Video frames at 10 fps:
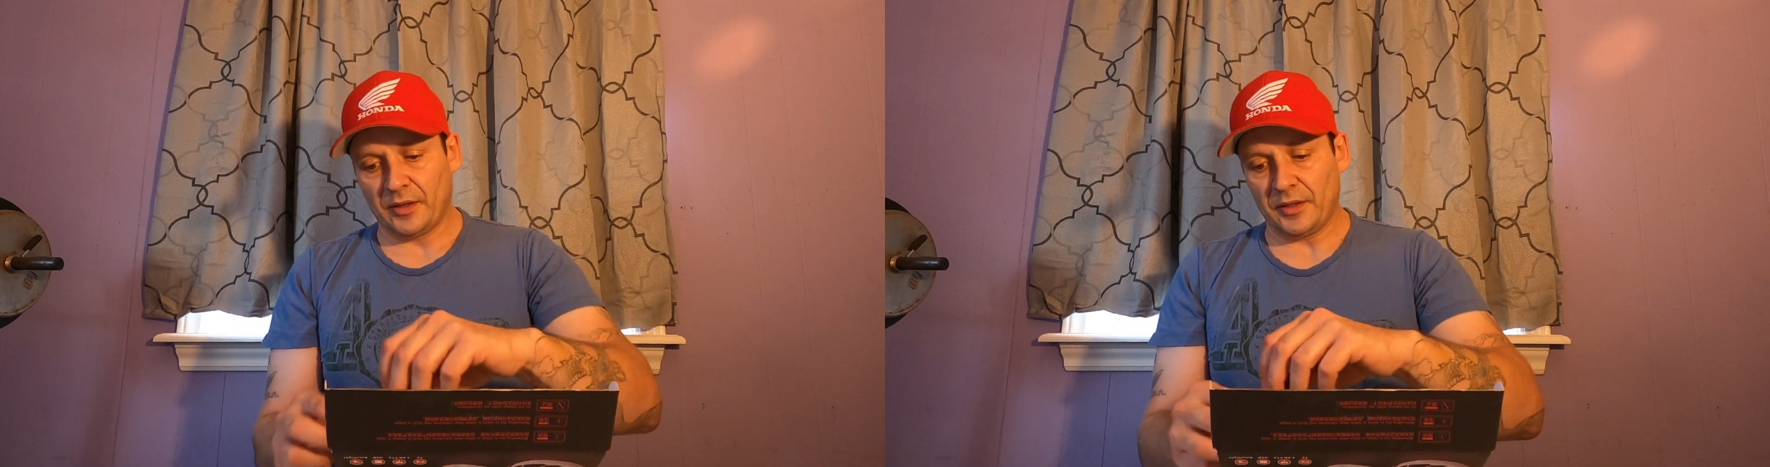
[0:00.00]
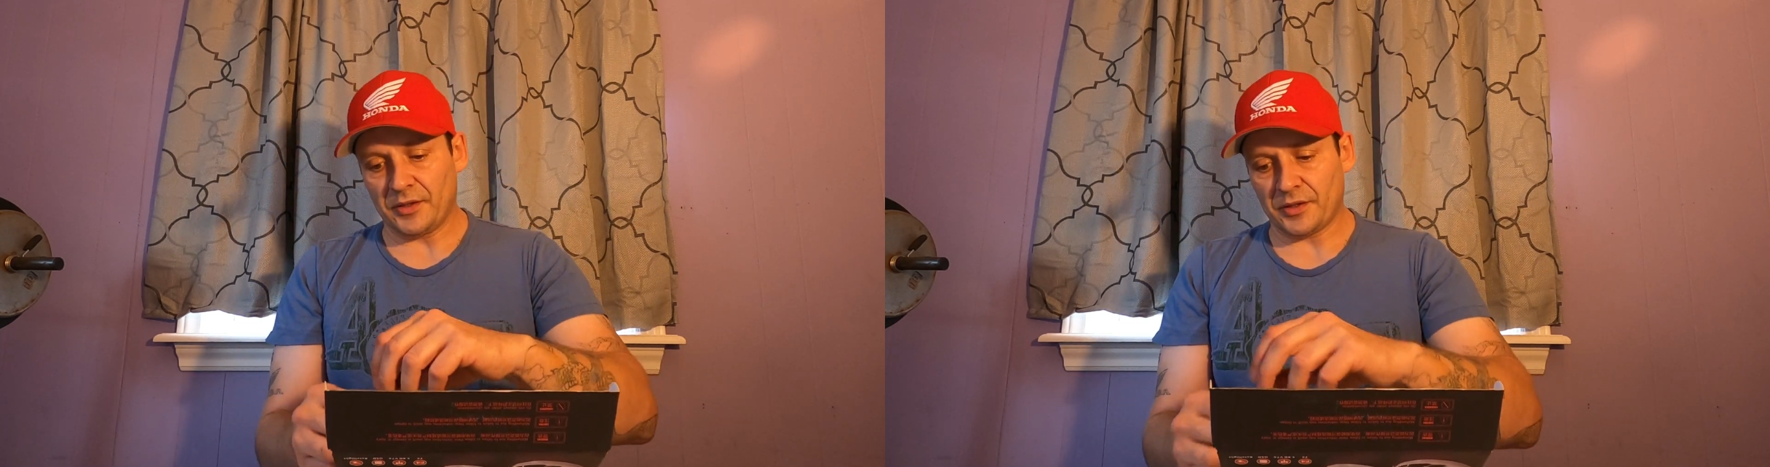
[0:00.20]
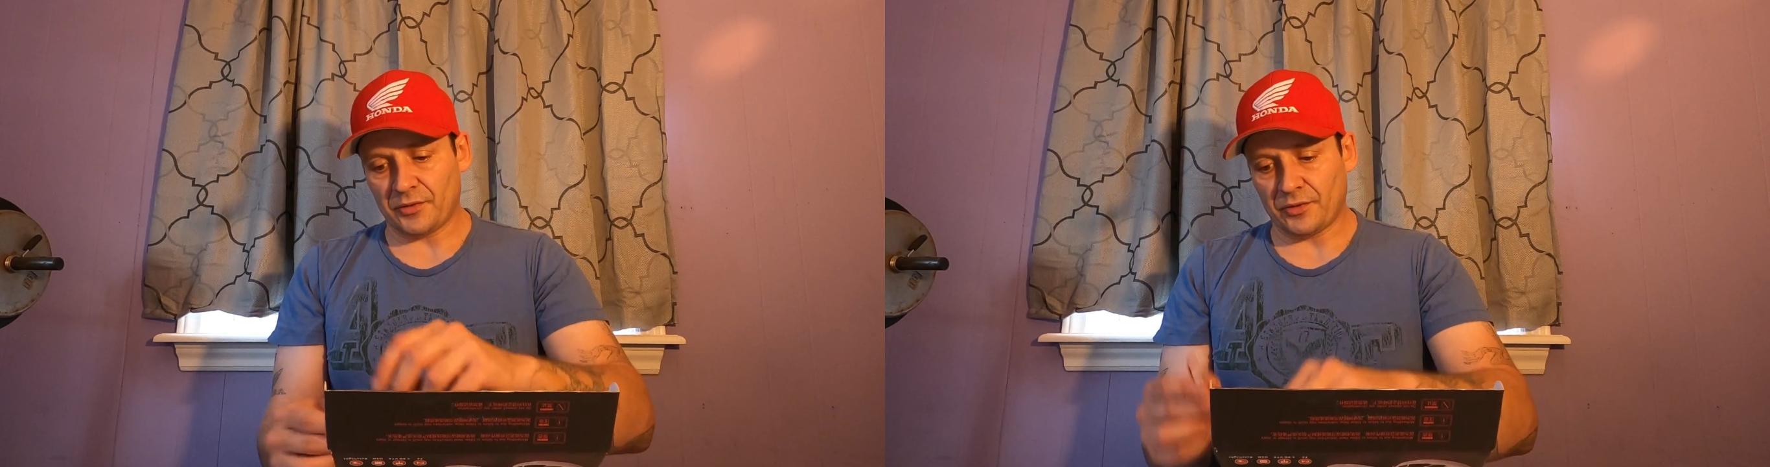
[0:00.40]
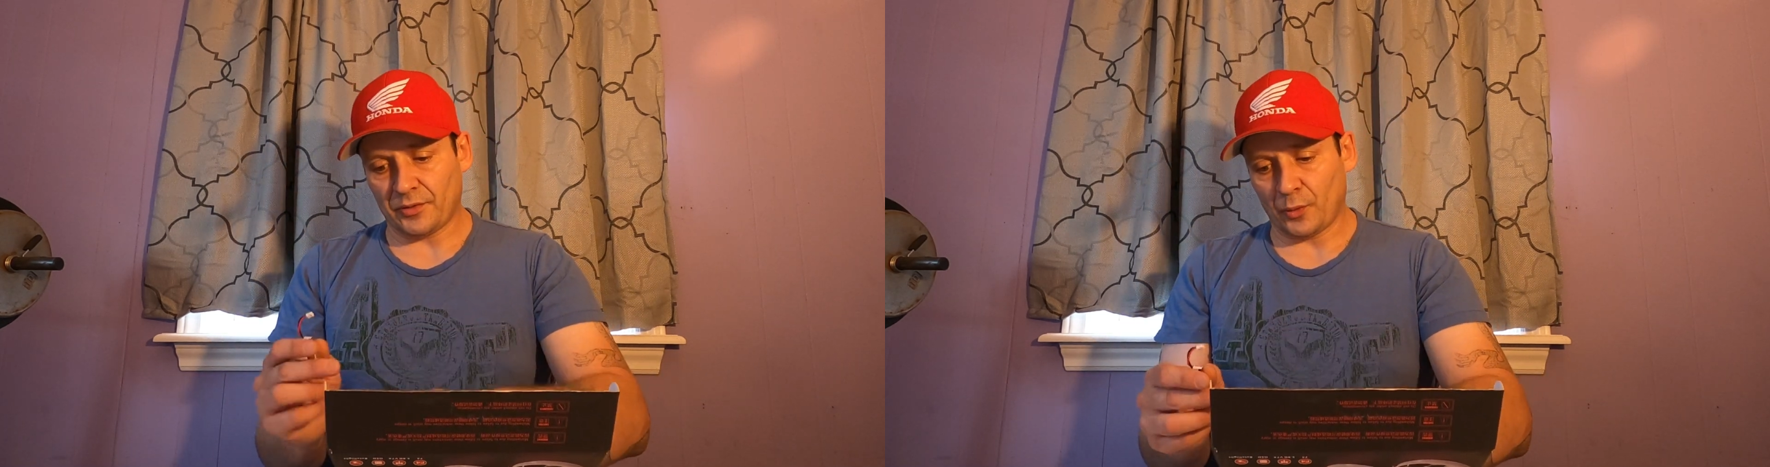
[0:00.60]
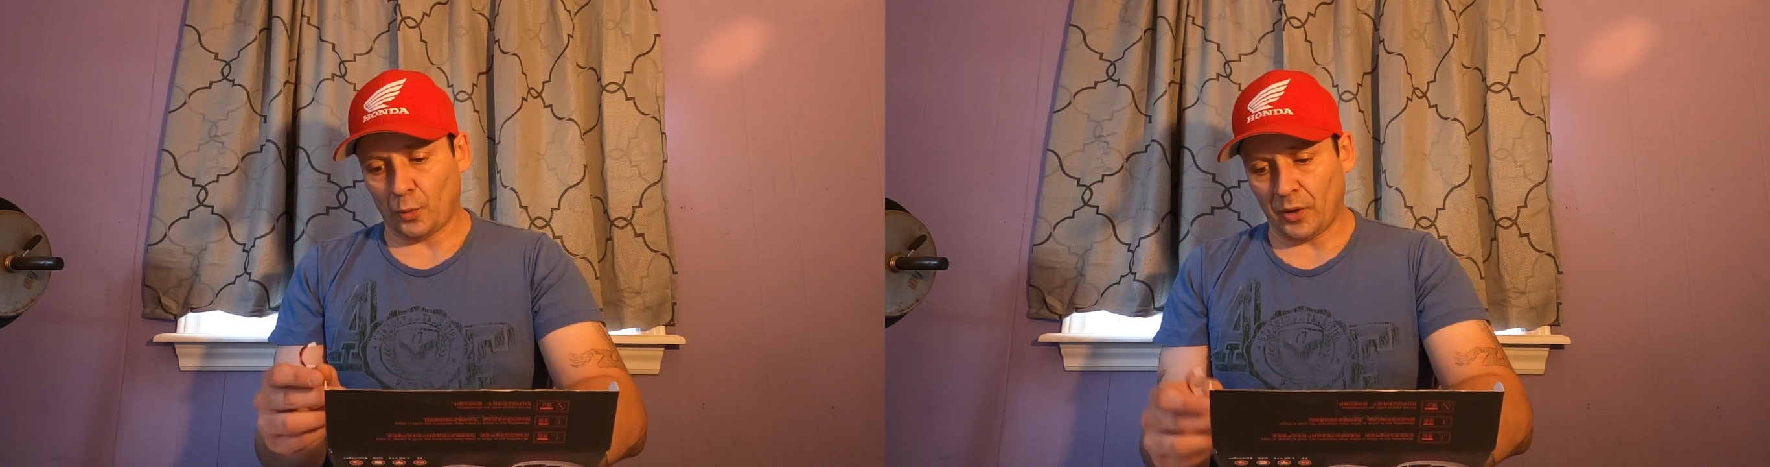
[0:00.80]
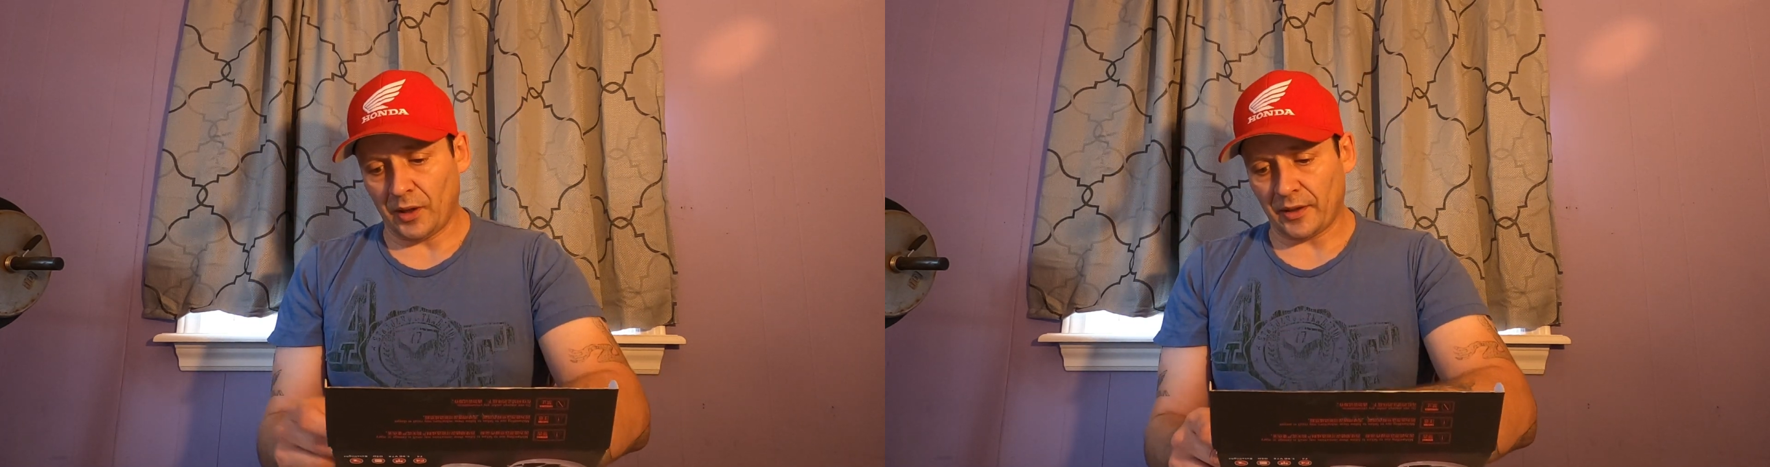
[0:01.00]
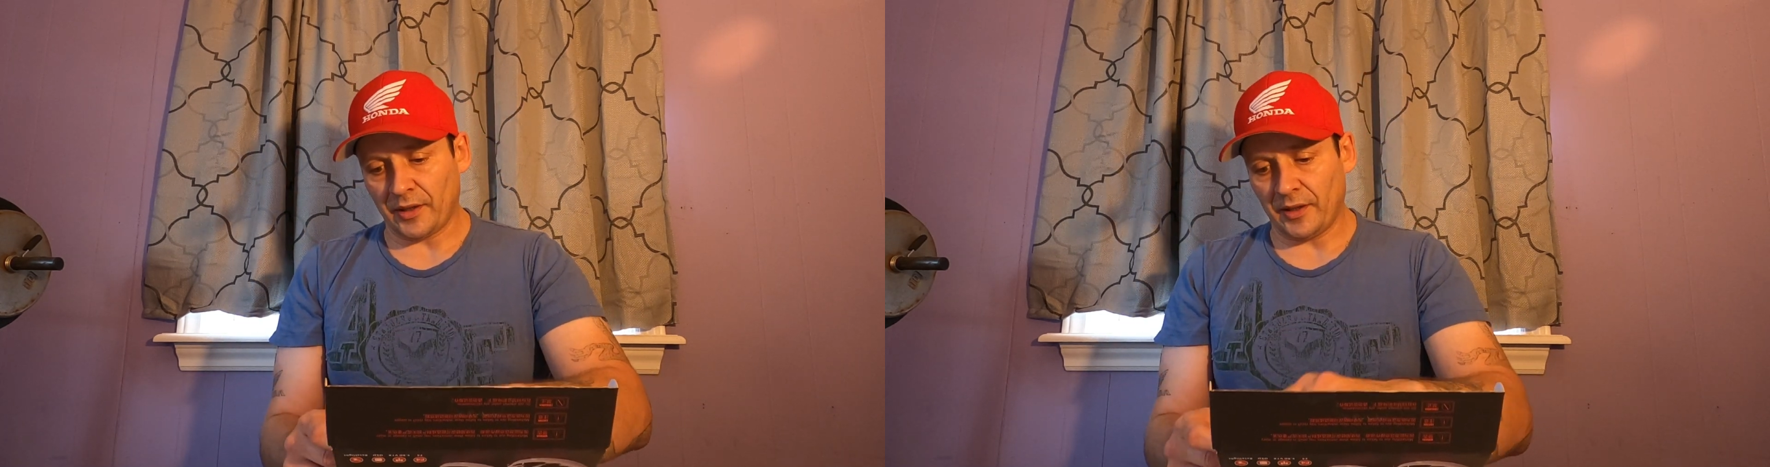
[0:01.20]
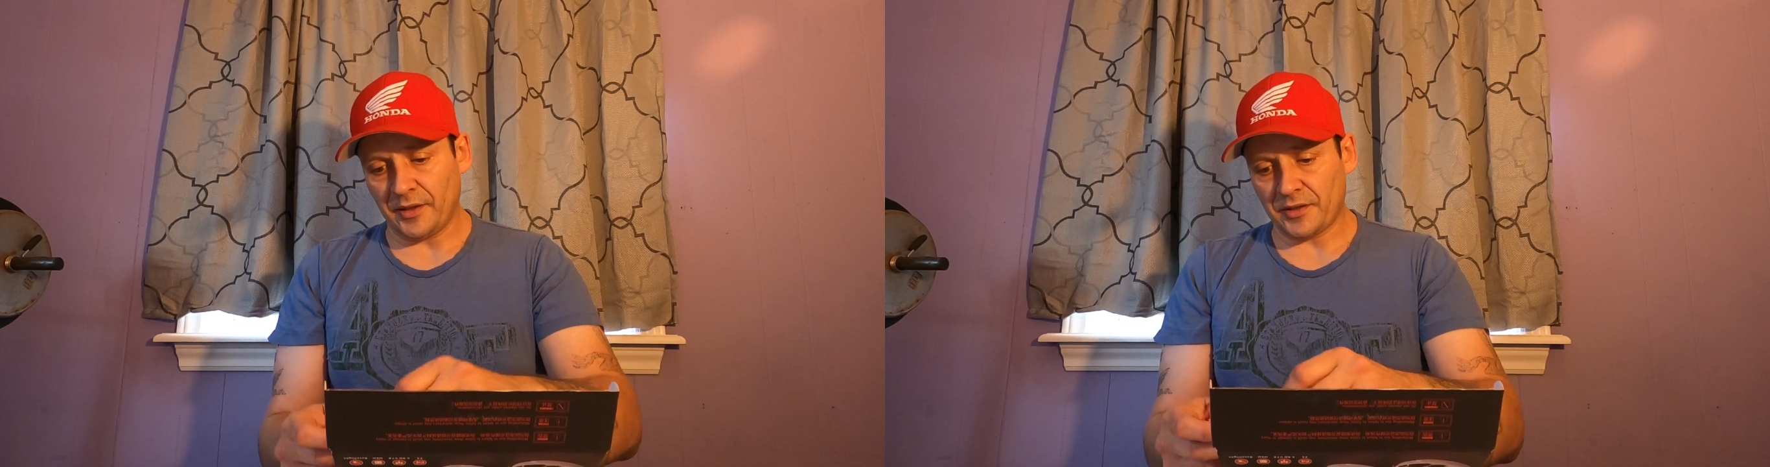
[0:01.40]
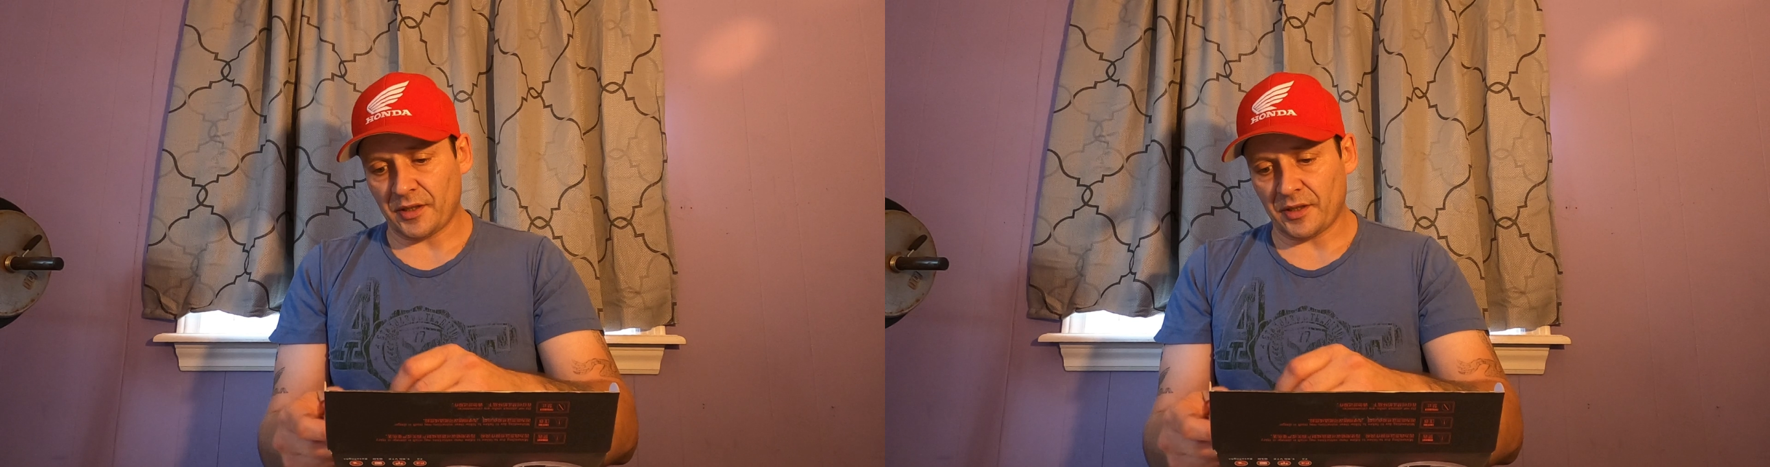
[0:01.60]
This quad, guys,